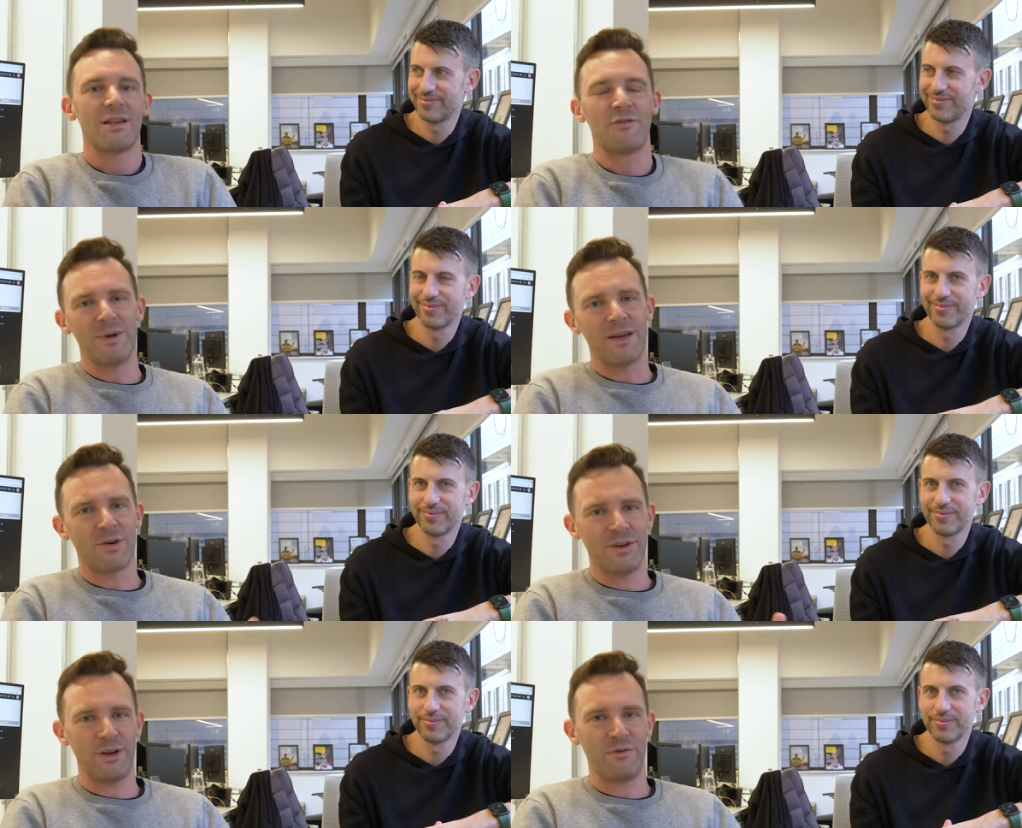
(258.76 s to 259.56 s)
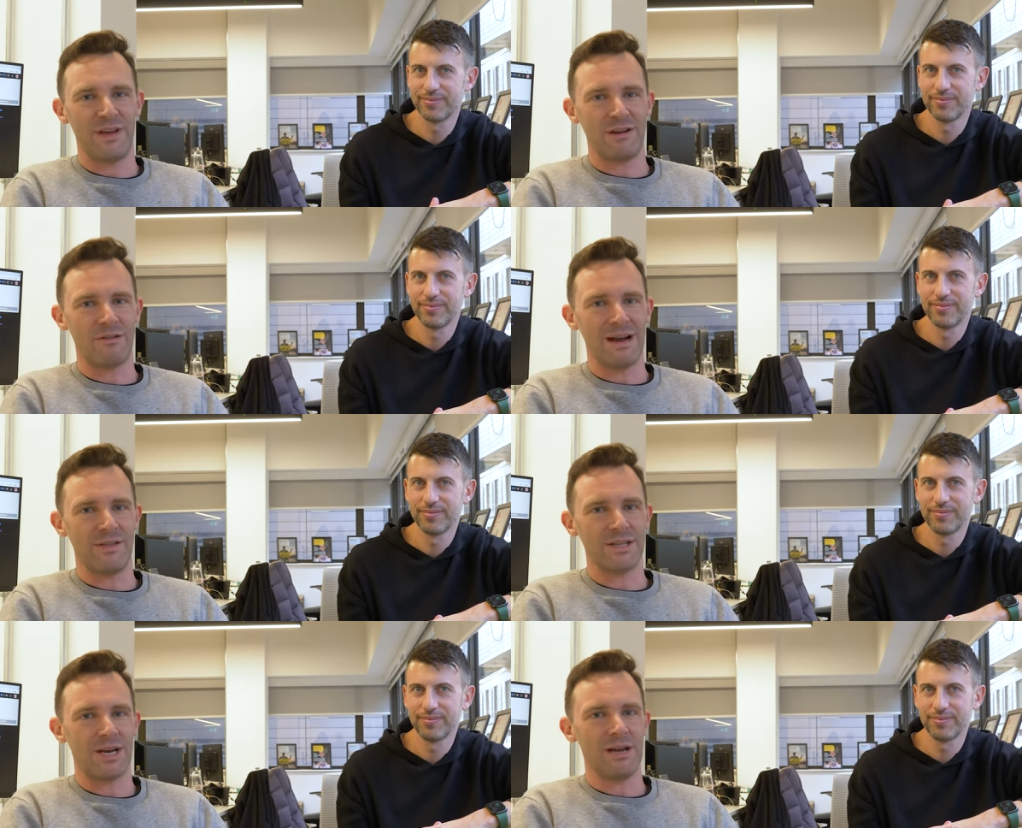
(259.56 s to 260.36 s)
Speaker 1: So for me, I've got no fear
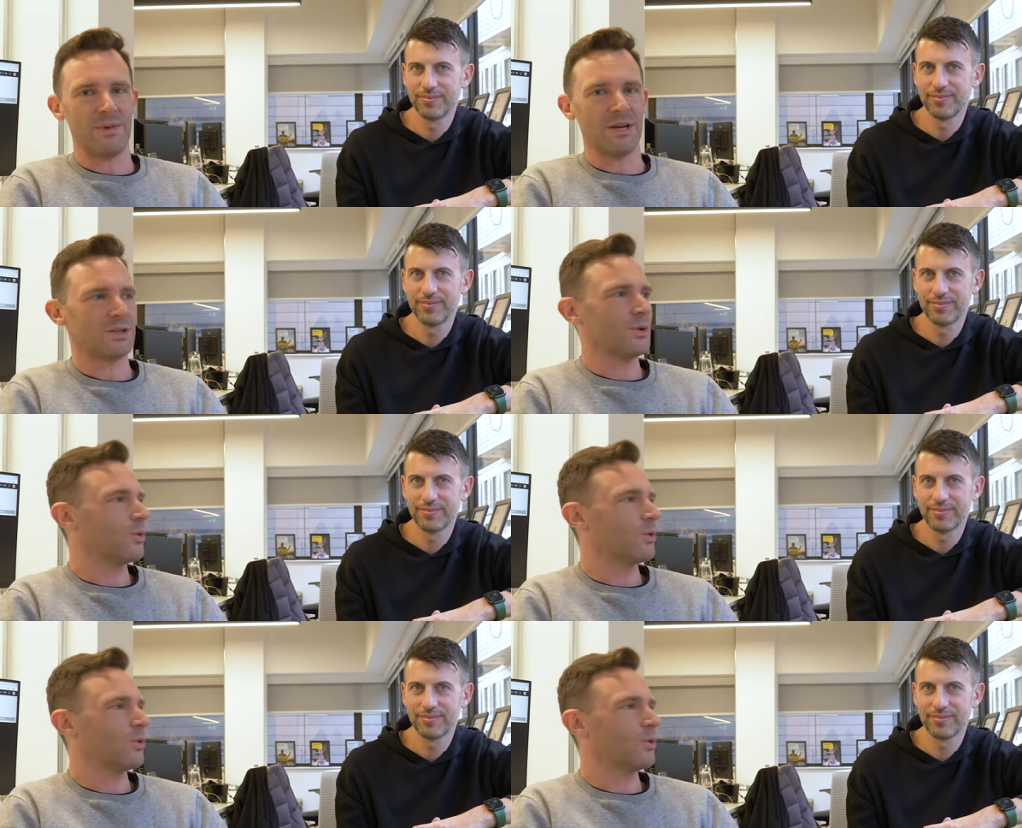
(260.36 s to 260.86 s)
around the timing at